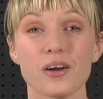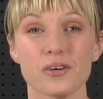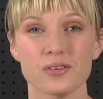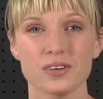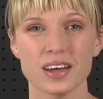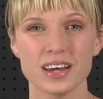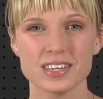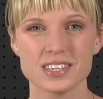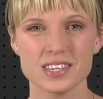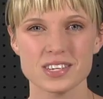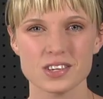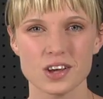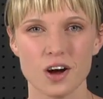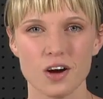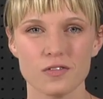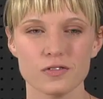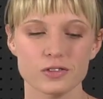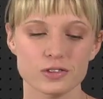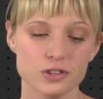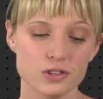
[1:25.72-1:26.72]
outer case is
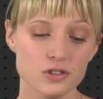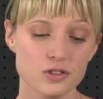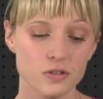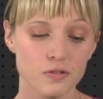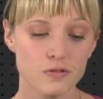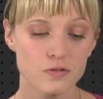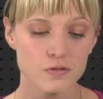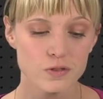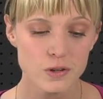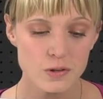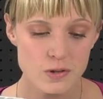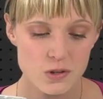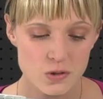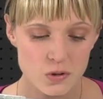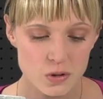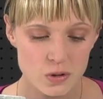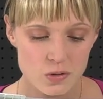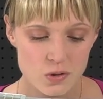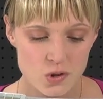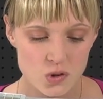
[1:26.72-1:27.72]
off, there's just a few
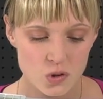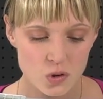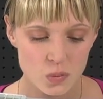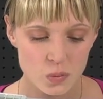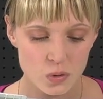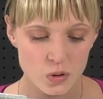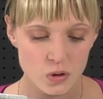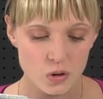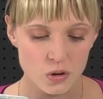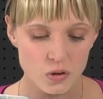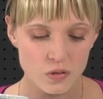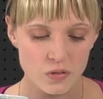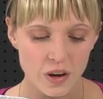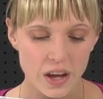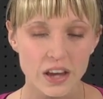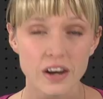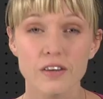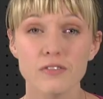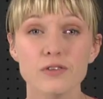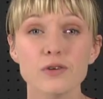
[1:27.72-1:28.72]
screws to remove
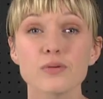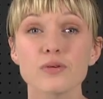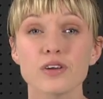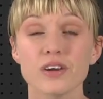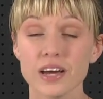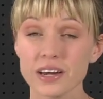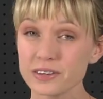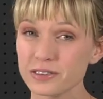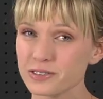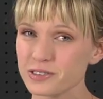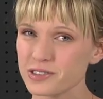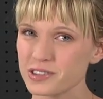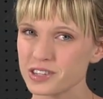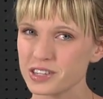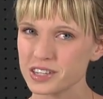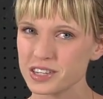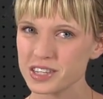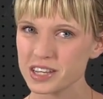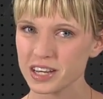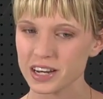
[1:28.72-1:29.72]
and a few connectors to
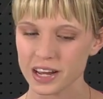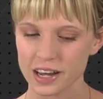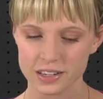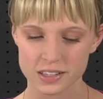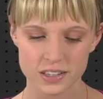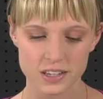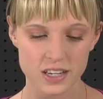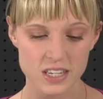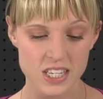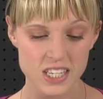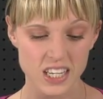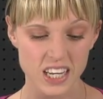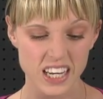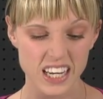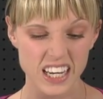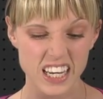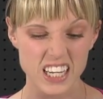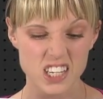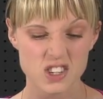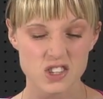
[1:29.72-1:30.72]
disconnect until I
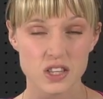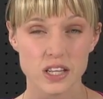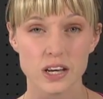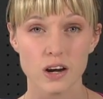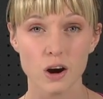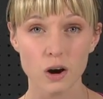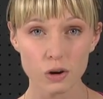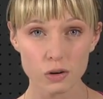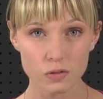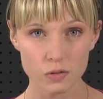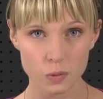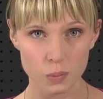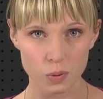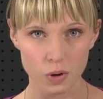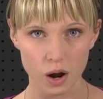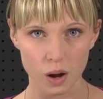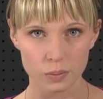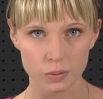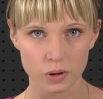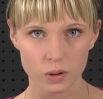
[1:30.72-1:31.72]
can get to the heart of the
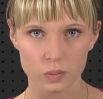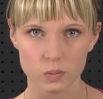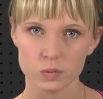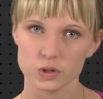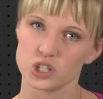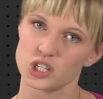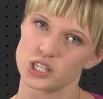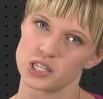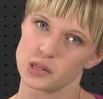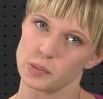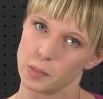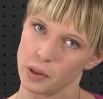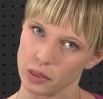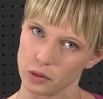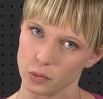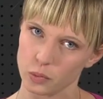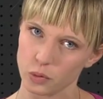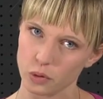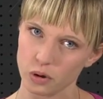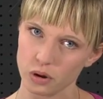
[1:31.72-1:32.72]
problem, which is the
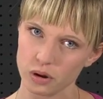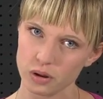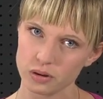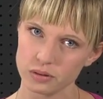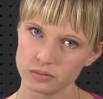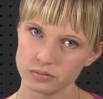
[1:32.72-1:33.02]
motherboard.